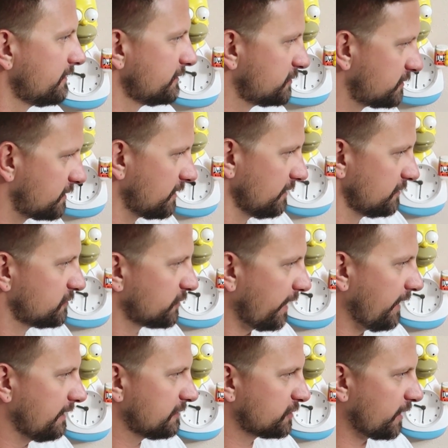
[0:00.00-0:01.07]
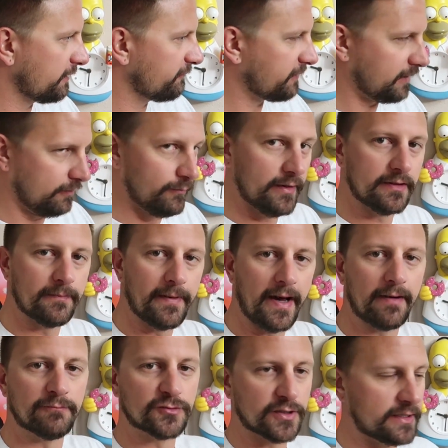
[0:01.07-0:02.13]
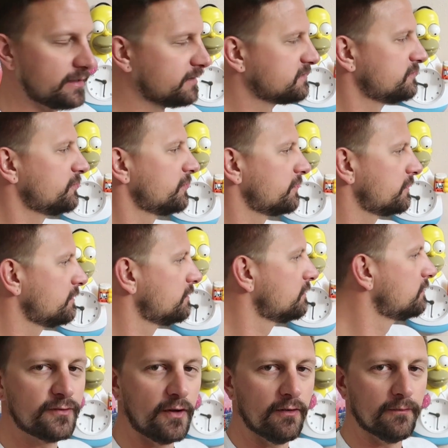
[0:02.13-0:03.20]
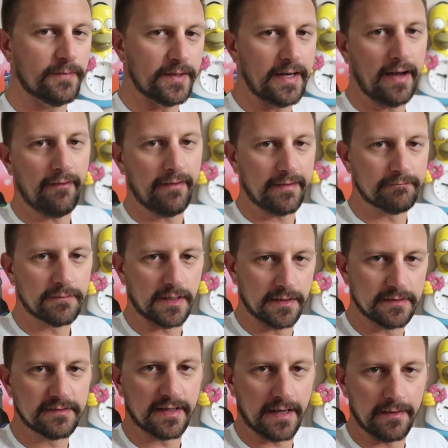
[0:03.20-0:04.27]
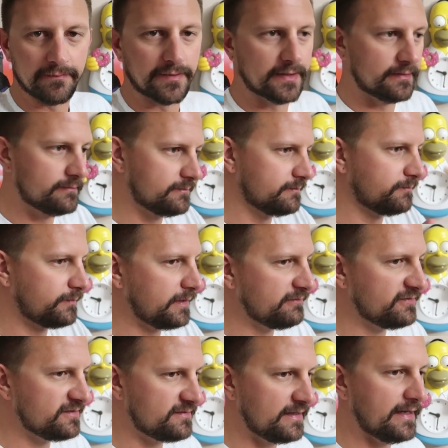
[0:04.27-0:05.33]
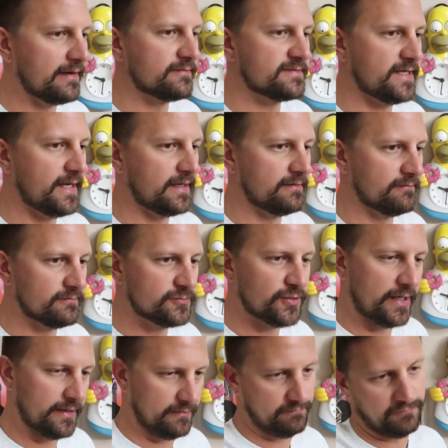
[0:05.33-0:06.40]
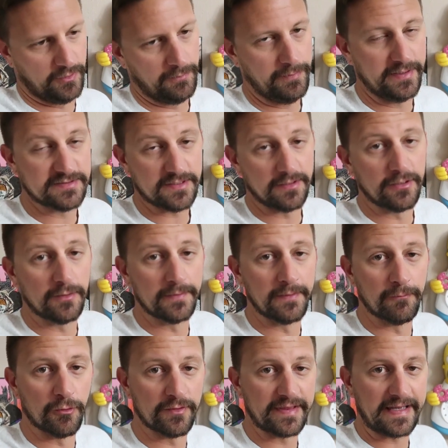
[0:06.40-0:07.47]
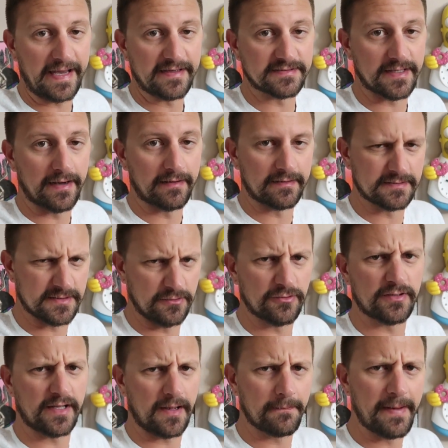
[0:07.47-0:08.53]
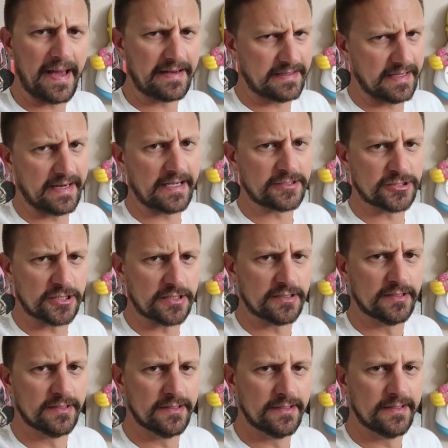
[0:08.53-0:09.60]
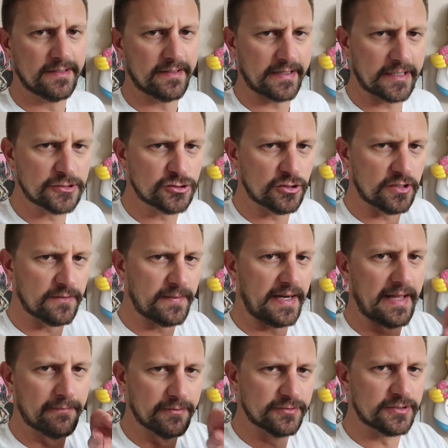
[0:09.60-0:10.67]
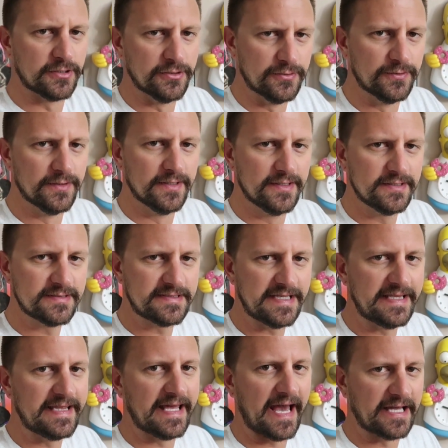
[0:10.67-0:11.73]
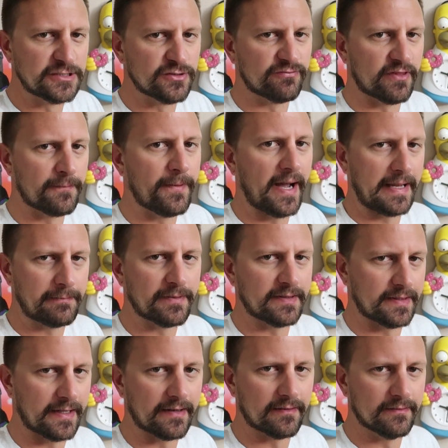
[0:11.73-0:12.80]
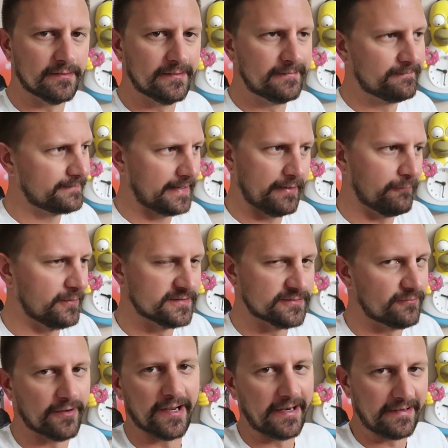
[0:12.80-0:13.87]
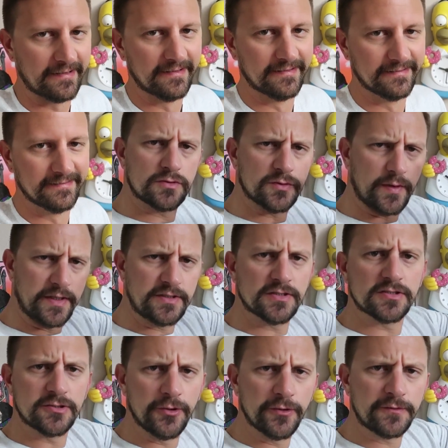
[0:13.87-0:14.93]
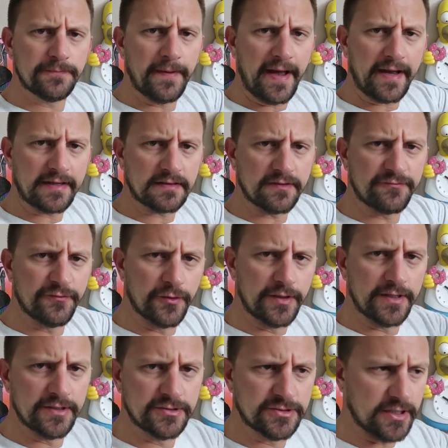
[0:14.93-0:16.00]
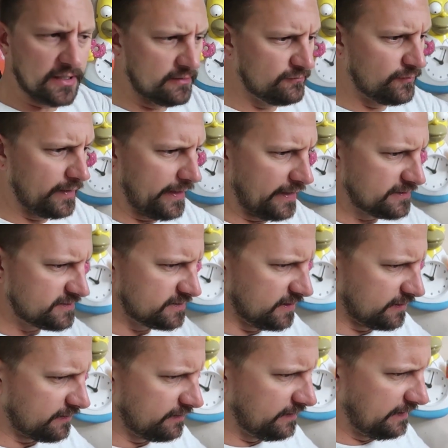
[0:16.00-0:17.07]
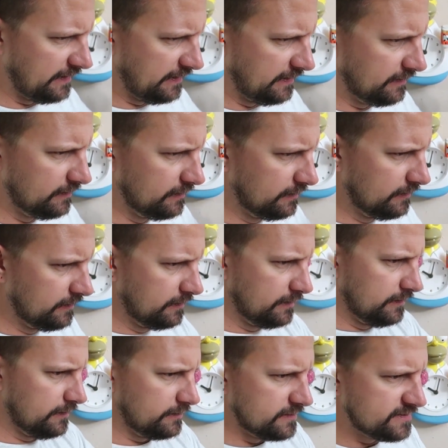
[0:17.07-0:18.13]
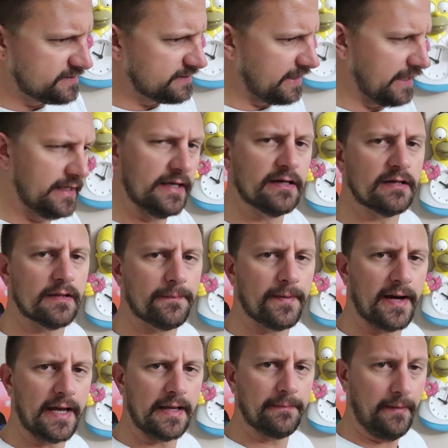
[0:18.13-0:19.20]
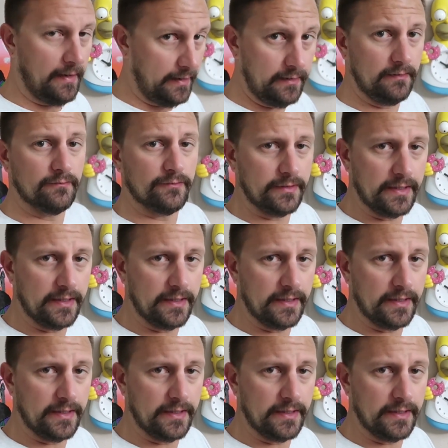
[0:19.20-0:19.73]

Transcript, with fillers: the, the drain to try to figure out why the bottom drain doesn't work. So, but now I'm gonna dig up the PVC outside and try to replace a little bit more of the cast iron because it looked like a bad connection. Like I shouldn't have been able to see the edge of the pipe in there. That wasn't right. So I just looked back at the footage of when I stuck the the snake into the pipe. I didn't